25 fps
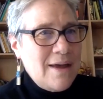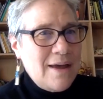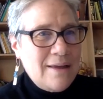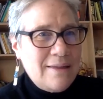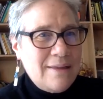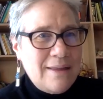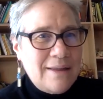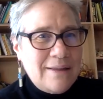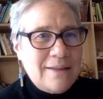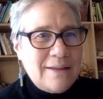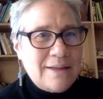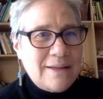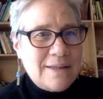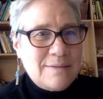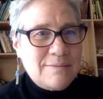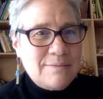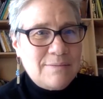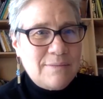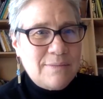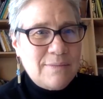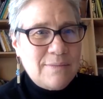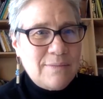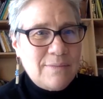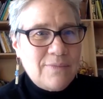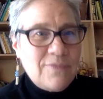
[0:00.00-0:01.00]
I think that's
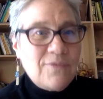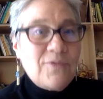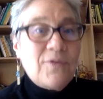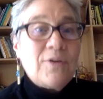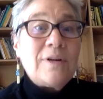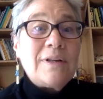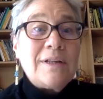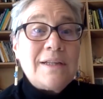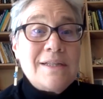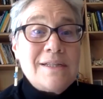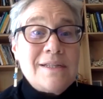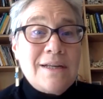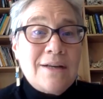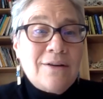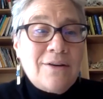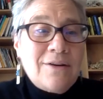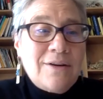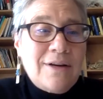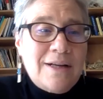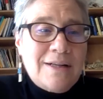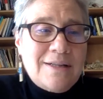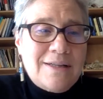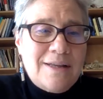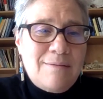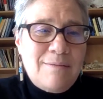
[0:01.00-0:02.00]
for at least younger
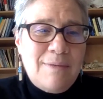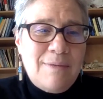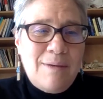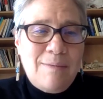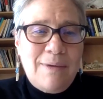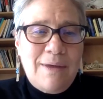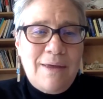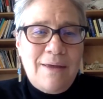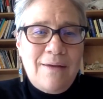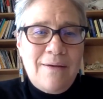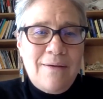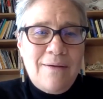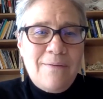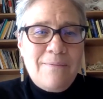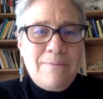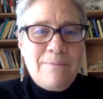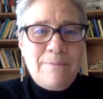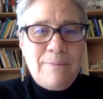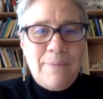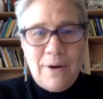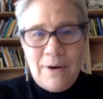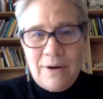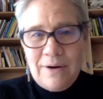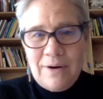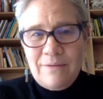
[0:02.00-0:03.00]
kids, that may be
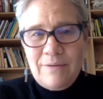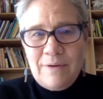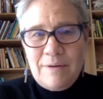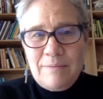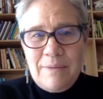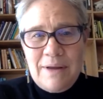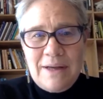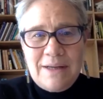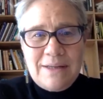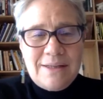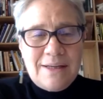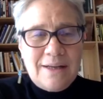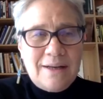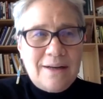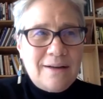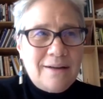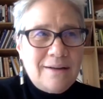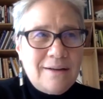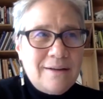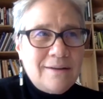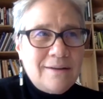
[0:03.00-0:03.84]
part of what makes it